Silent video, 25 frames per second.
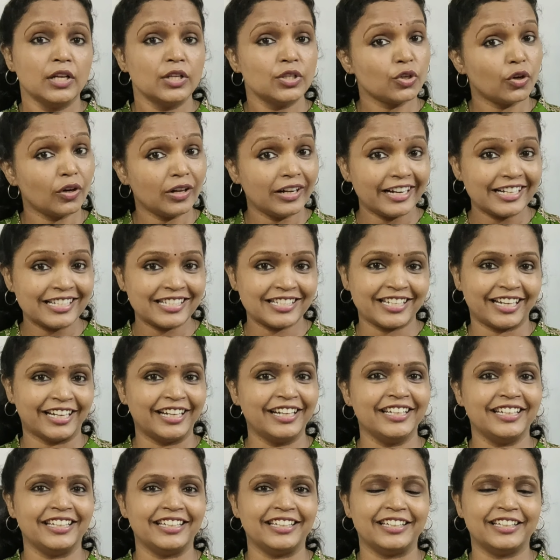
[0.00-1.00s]
So let's
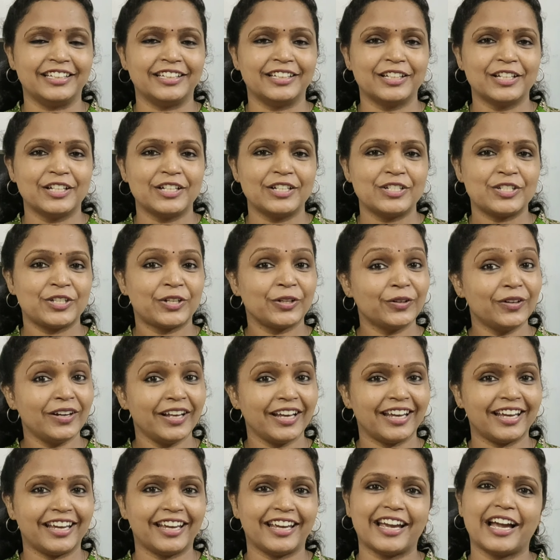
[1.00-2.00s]
study
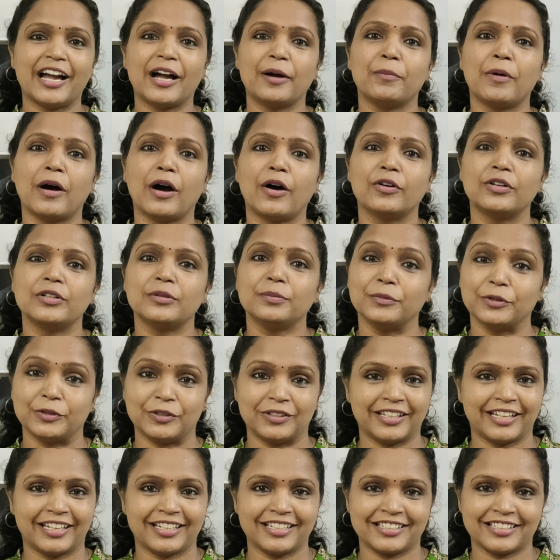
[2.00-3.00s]
today about
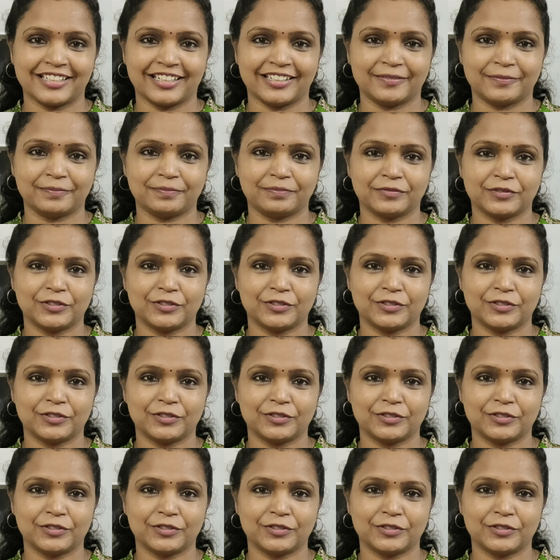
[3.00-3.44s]
mutation.